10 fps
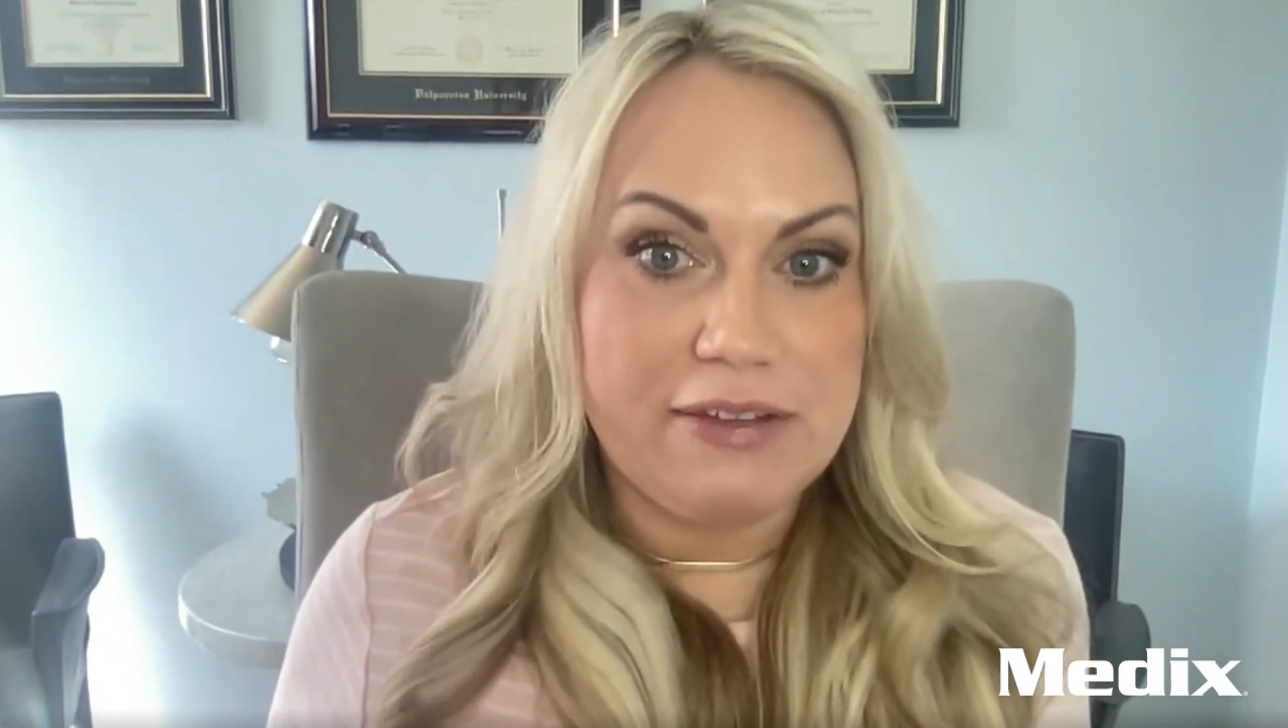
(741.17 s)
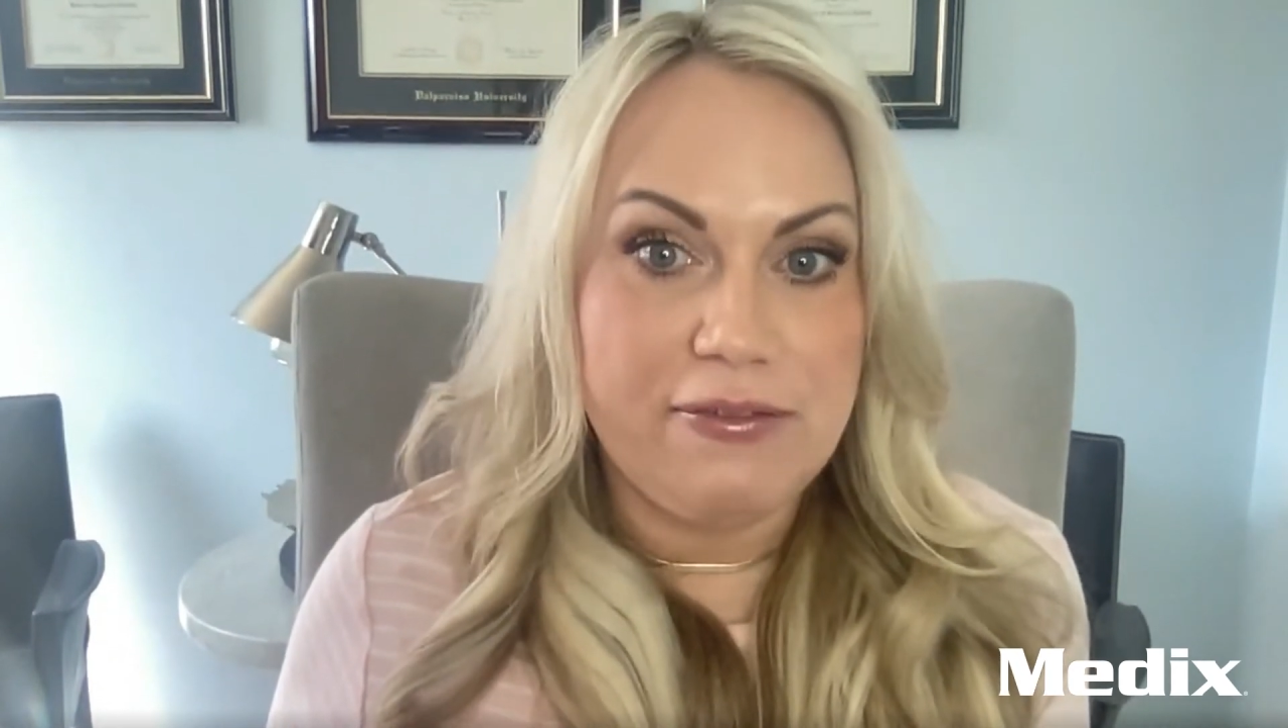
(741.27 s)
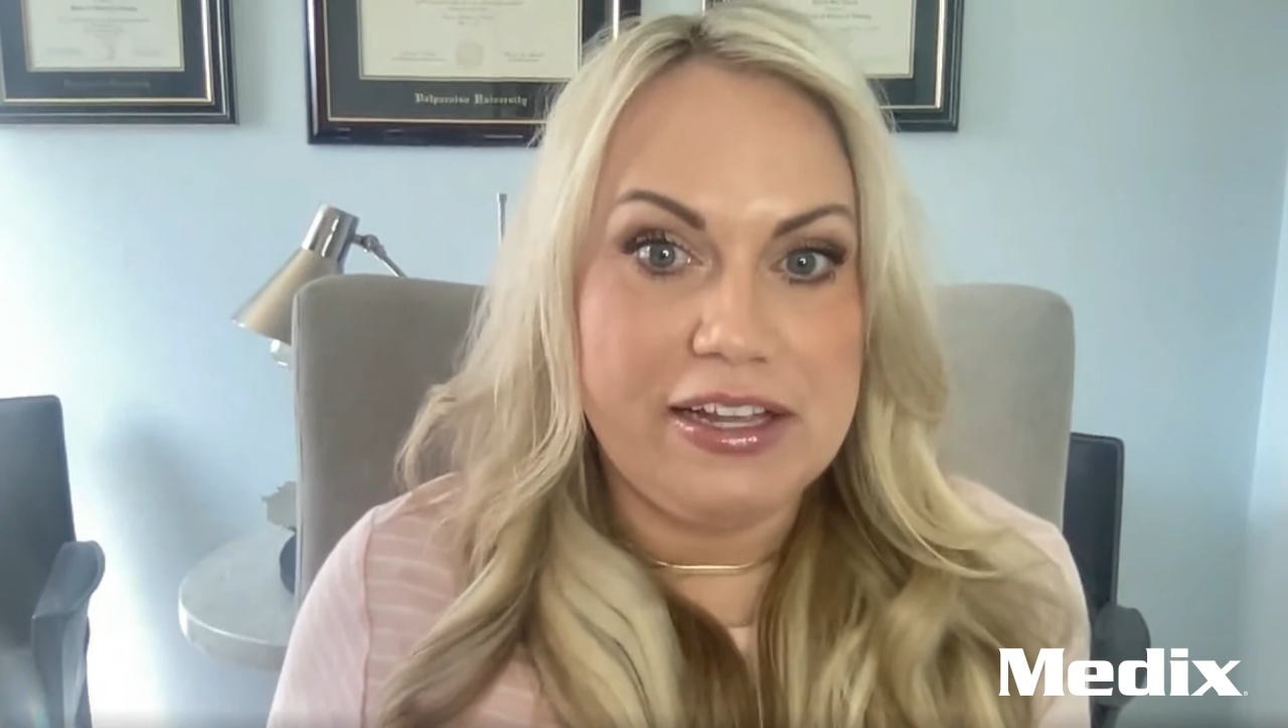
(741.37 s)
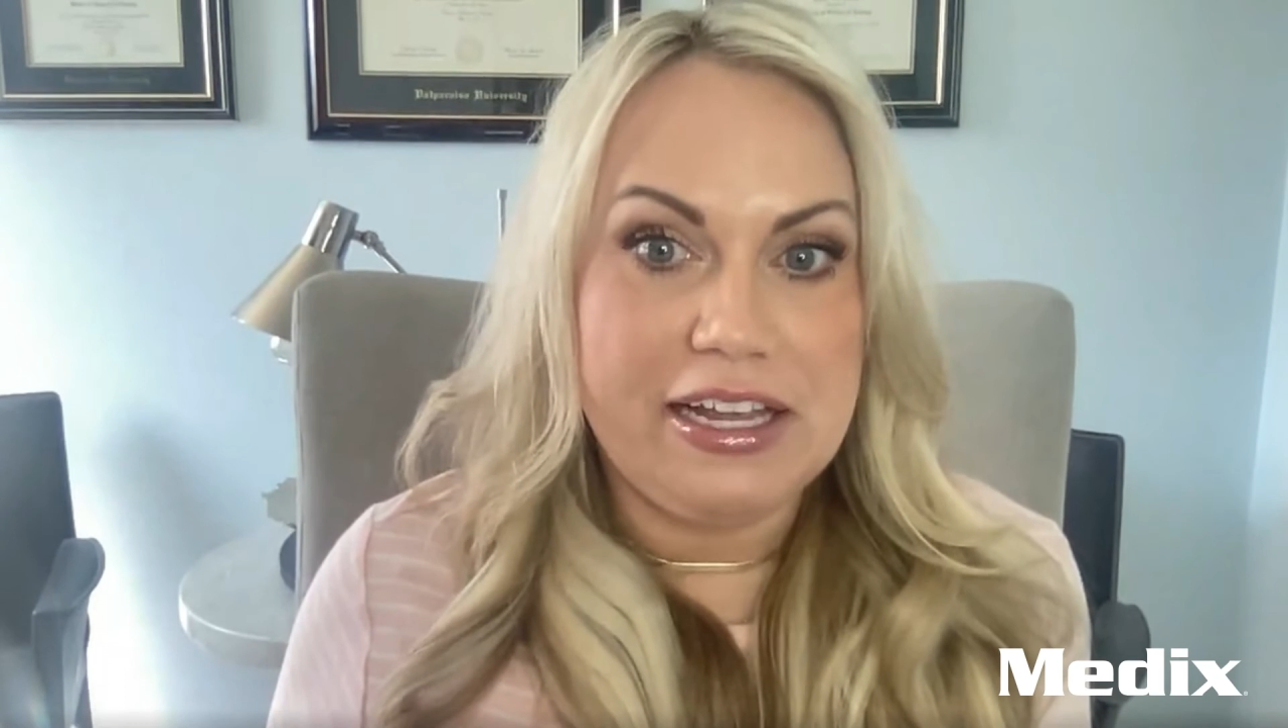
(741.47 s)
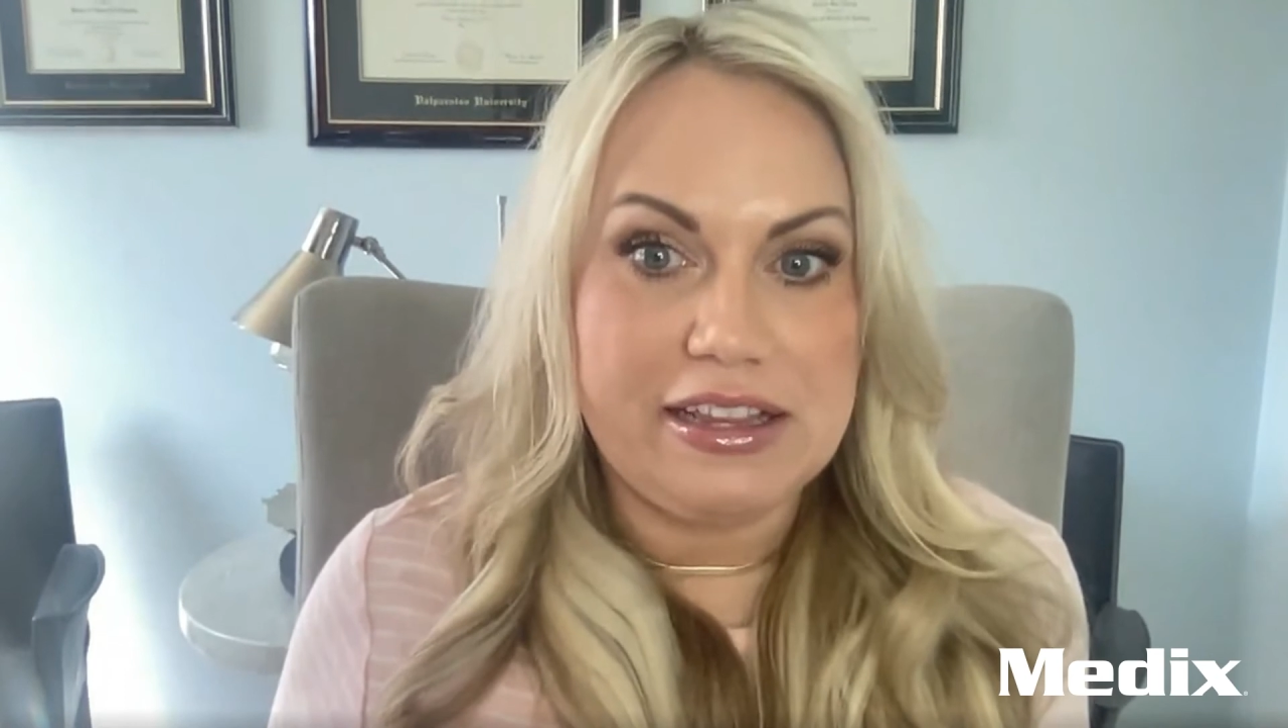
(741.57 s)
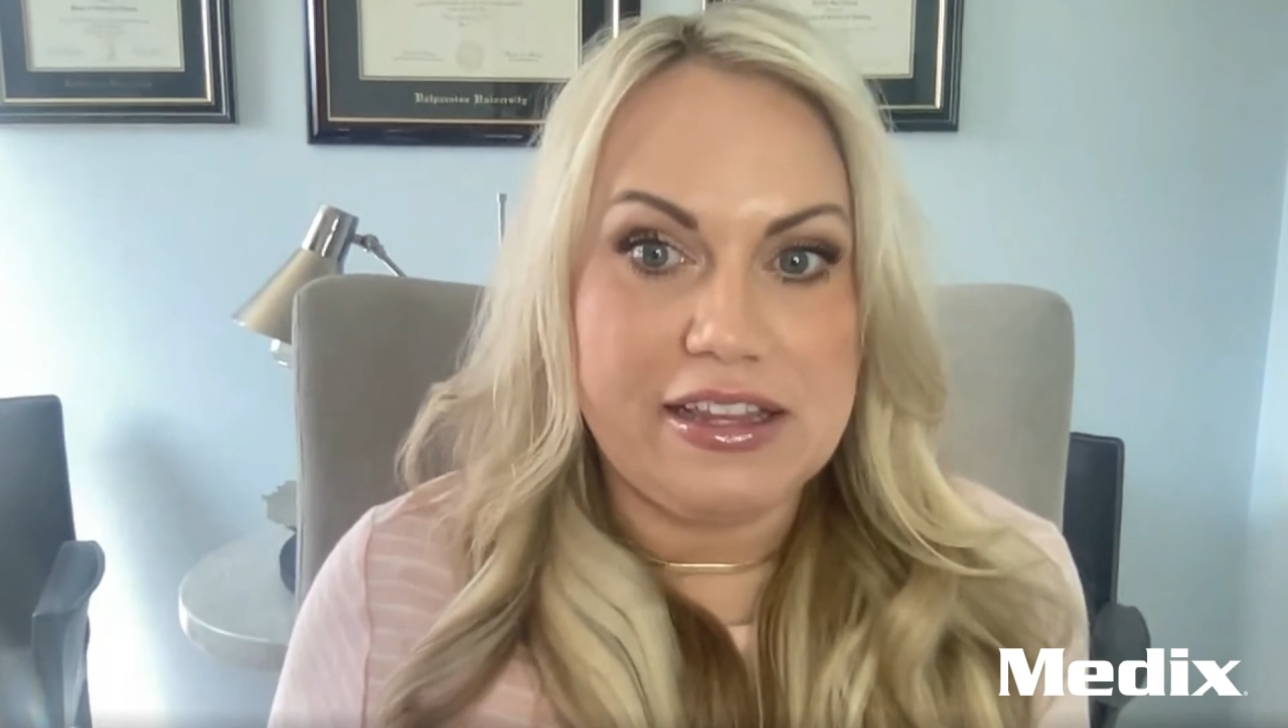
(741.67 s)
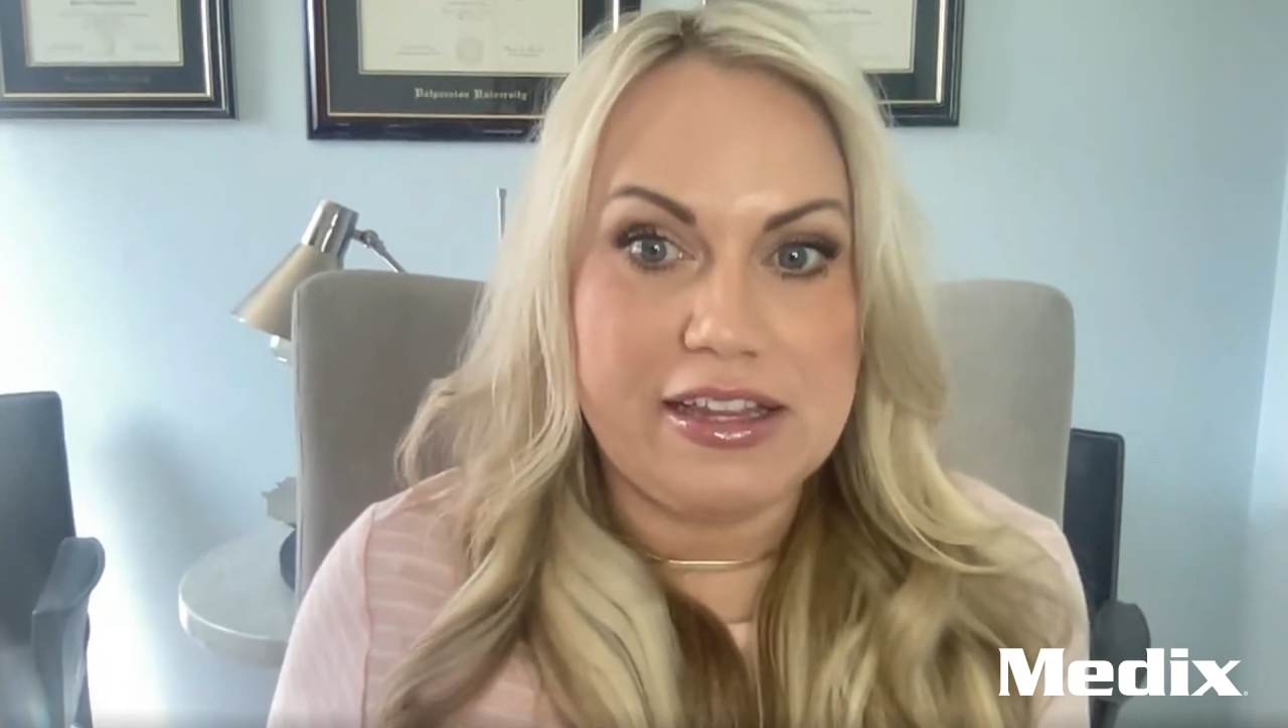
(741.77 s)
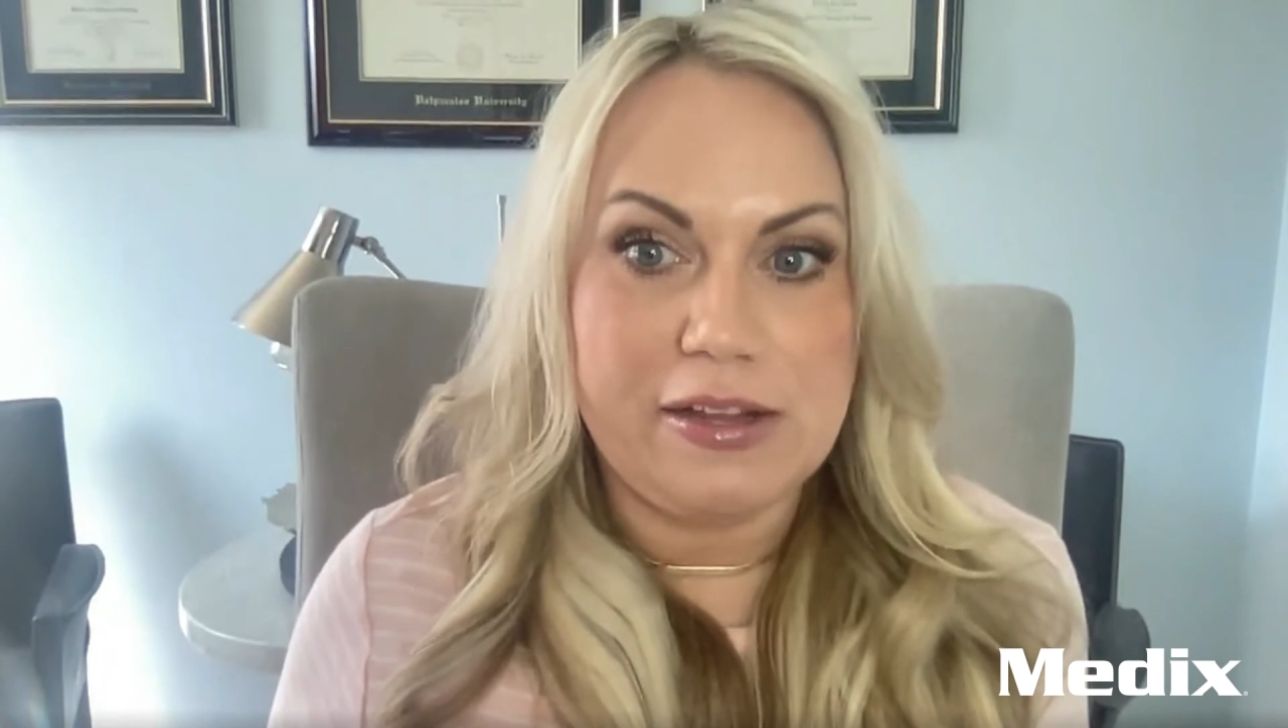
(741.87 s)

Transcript: against